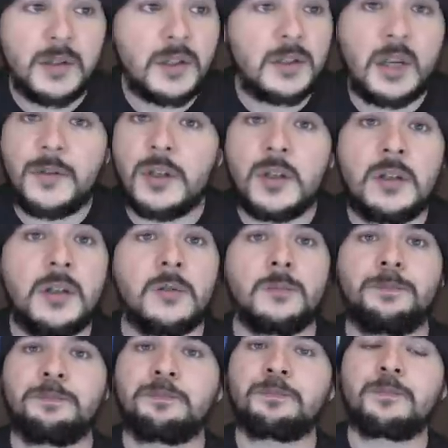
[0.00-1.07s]
there's nothing you can do.
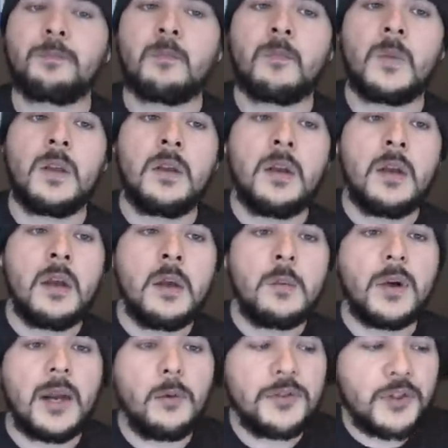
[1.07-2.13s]

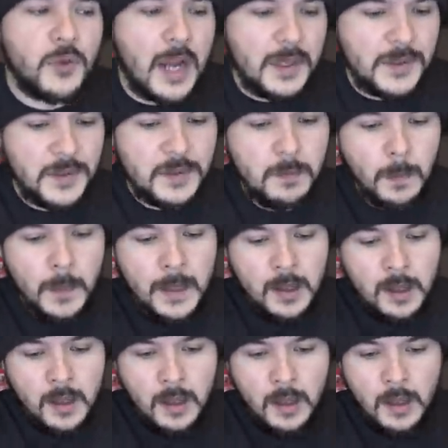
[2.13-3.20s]
But I will stress,
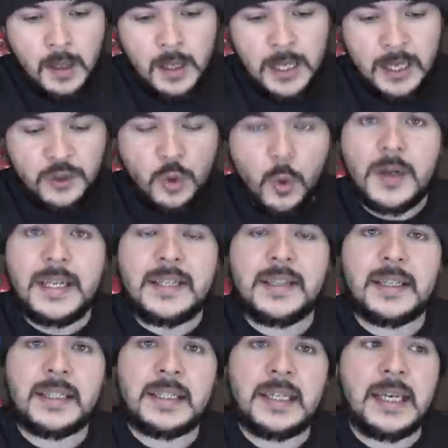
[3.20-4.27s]
in
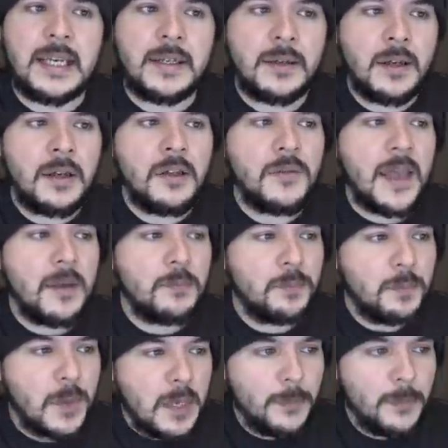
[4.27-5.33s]
2016,
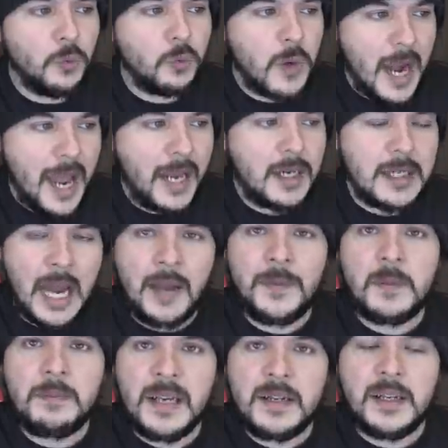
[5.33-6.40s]
people ragged on
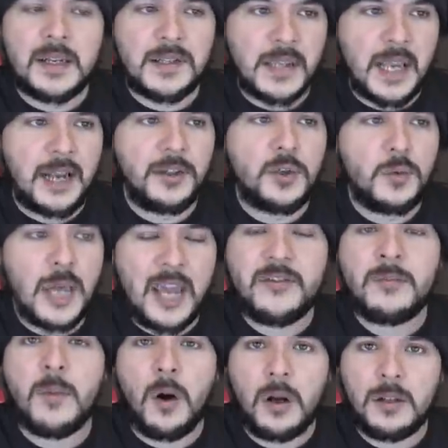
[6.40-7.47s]
the media saying you gave
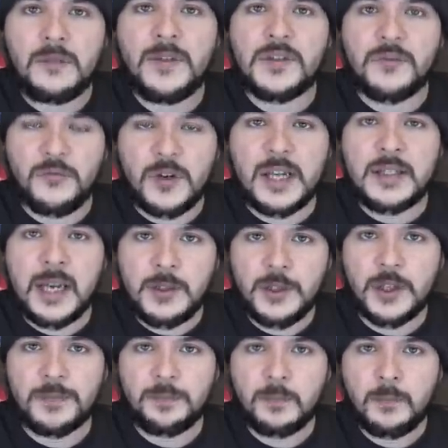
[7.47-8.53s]
him all of this free
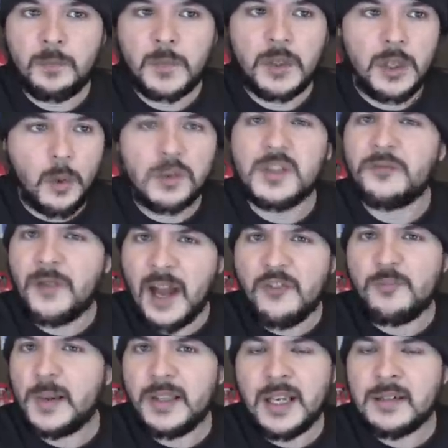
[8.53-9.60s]
attention. You know, was it
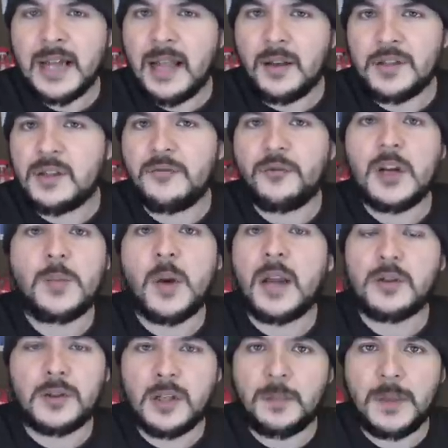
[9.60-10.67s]
$5 billion in free press
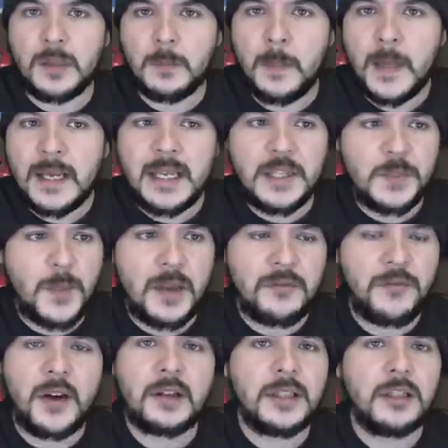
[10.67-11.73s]
or something? He spent
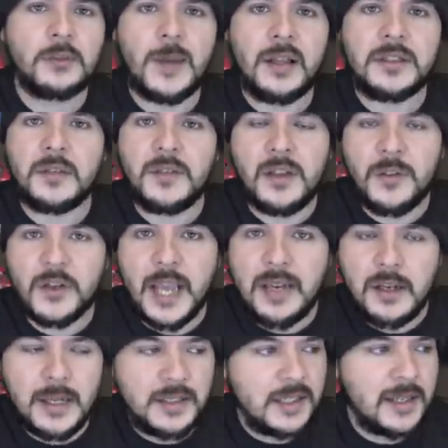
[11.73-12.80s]
very little relative to the other
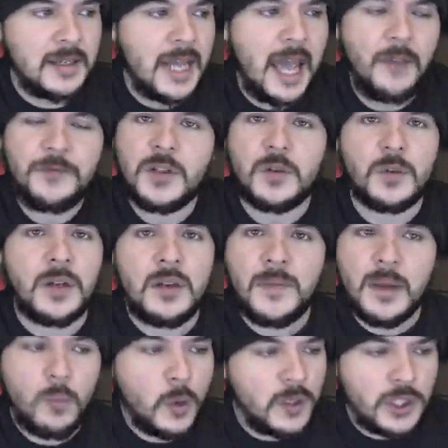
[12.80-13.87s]
candidates. He didn't have to. They
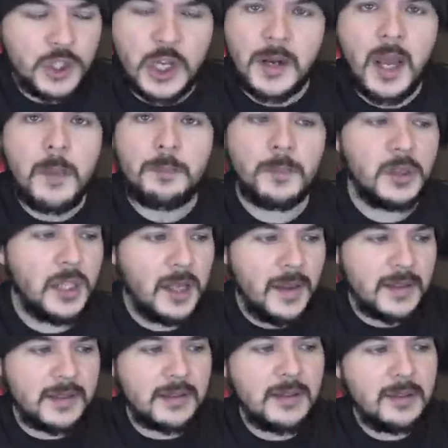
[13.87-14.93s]
wouldn't shut up. Look at
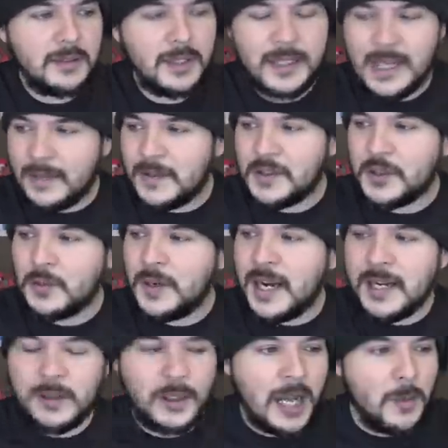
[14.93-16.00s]
this. It's on the
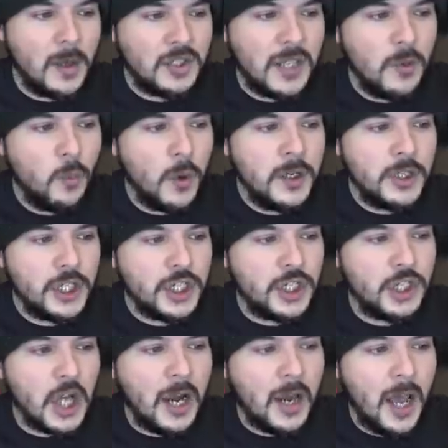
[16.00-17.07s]
screen. Look how much they wouldn't
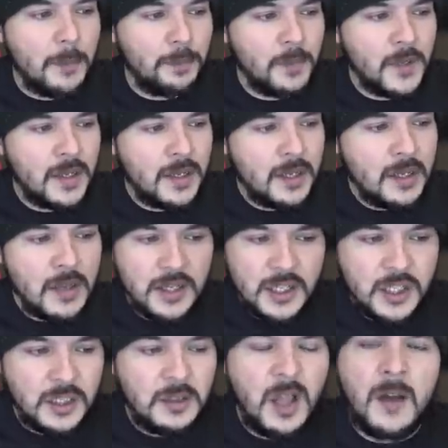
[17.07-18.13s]
shut up. They
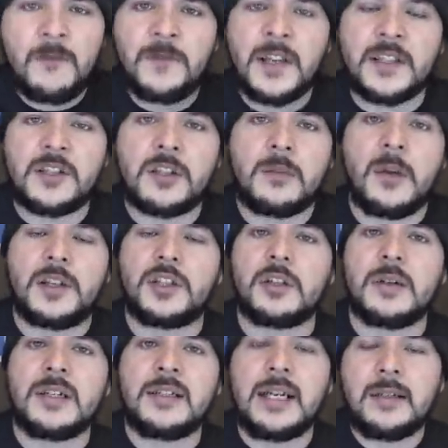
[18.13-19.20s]
just loved it so much. They're
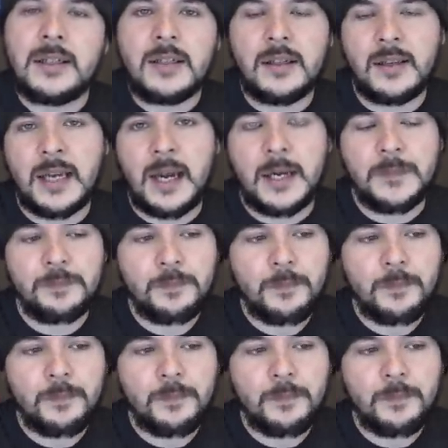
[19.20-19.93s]
addicted to the guy.